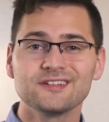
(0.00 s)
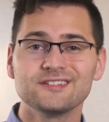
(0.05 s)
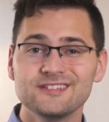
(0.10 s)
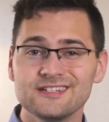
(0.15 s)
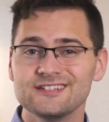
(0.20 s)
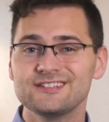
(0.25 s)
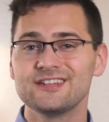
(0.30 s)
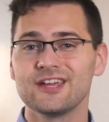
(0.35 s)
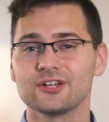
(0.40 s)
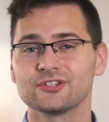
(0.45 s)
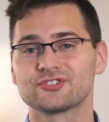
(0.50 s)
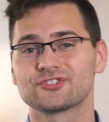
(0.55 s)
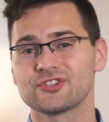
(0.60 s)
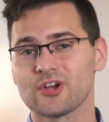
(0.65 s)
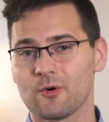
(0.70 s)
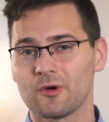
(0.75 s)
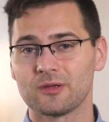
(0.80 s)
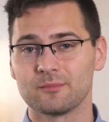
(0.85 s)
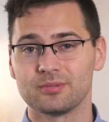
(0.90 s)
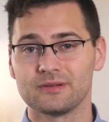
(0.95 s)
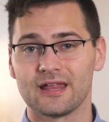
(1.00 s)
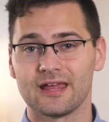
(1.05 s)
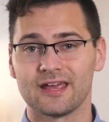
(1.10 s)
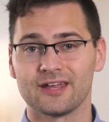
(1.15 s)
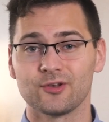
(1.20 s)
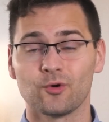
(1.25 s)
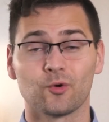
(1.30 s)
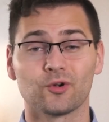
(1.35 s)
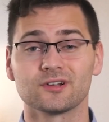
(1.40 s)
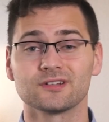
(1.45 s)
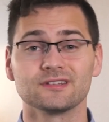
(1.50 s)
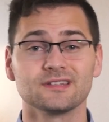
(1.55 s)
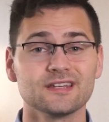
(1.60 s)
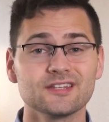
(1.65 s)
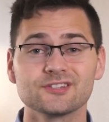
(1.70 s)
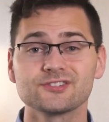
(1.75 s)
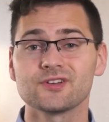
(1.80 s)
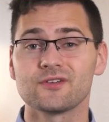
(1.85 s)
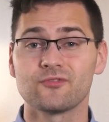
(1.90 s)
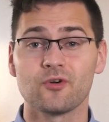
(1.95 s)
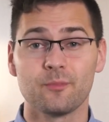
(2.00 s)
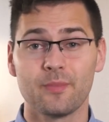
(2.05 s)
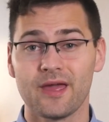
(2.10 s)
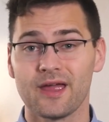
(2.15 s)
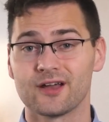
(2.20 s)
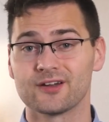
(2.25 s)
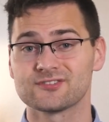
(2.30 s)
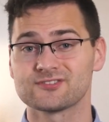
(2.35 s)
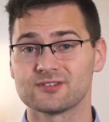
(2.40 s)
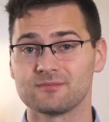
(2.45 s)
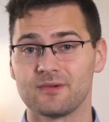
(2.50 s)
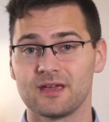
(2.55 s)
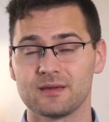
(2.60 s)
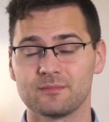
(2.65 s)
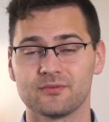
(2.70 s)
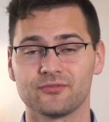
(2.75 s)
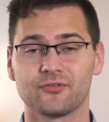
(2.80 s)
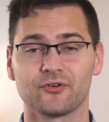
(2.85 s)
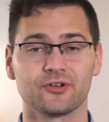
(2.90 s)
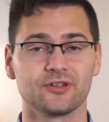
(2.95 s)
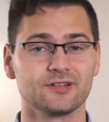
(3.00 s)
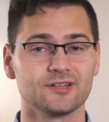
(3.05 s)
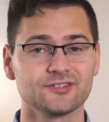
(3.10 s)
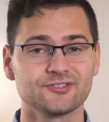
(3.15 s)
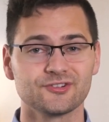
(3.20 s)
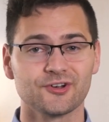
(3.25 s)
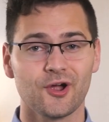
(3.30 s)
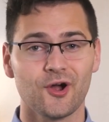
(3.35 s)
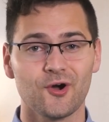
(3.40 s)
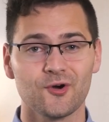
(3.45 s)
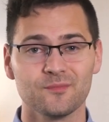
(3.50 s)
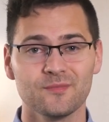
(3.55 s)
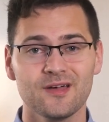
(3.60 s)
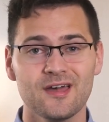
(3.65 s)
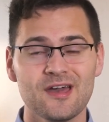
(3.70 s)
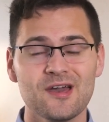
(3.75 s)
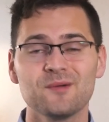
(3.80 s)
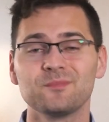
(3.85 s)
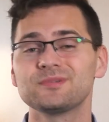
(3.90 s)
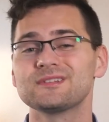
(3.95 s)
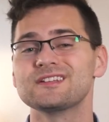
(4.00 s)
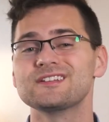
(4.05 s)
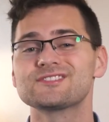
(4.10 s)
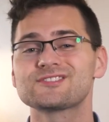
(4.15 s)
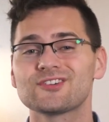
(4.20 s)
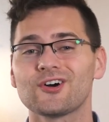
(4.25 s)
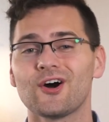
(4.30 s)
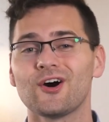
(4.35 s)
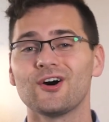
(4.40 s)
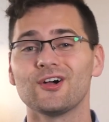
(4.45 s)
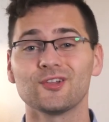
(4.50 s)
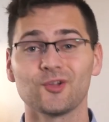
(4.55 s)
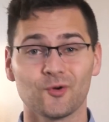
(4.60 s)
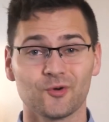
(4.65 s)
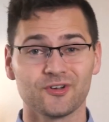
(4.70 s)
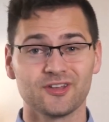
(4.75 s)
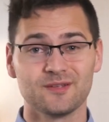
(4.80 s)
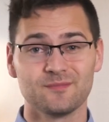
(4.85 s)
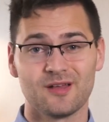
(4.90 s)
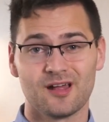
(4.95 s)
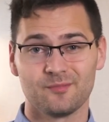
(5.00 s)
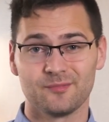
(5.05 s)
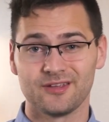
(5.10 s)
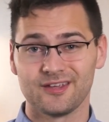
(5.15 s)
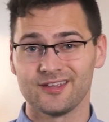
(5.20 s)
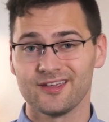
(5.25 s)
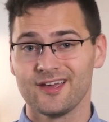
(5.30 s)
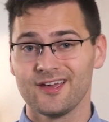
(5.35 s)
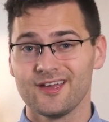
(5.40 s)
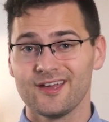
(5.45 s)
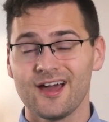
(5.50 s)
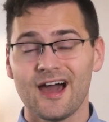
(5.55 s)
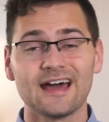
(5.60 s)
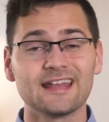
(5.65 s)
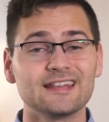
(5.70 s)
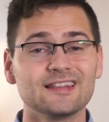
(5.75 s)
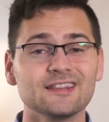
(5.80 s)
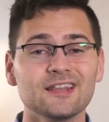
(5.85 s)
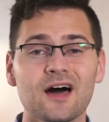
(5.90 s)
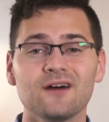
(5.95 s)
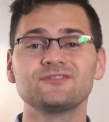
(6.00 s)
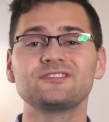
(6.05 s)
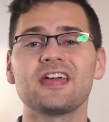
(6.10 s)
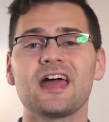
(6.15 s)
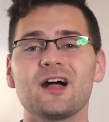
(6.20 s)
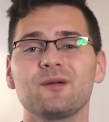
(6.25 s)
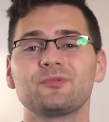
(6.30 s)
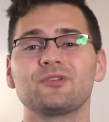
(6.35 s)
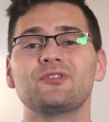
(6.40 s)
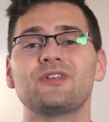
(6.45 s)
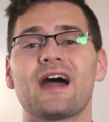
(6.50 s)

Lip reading: a detailed showing plan or list of repairs to make before you list your home, please call or email me. I'd love to help you